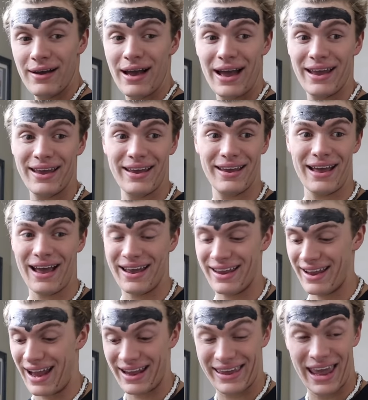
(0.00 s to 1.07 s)

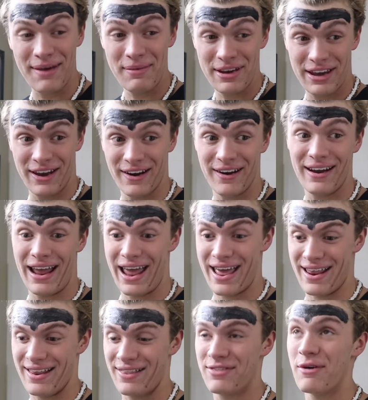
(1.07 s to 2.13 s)
I came in here
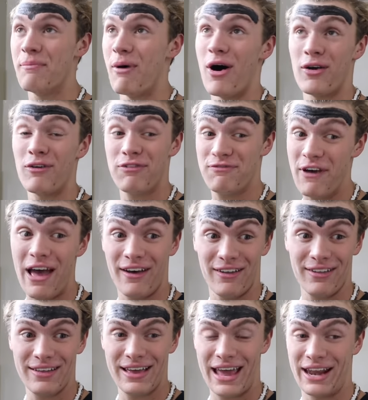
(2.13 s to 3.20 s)
and the bottle
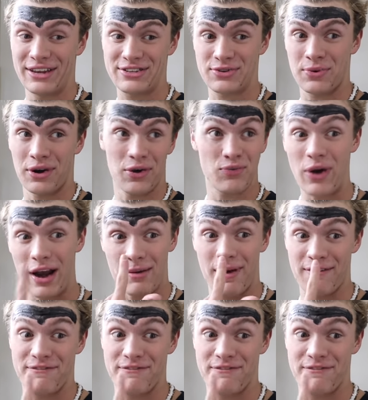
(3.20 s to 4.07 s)
fell and it squirted right on my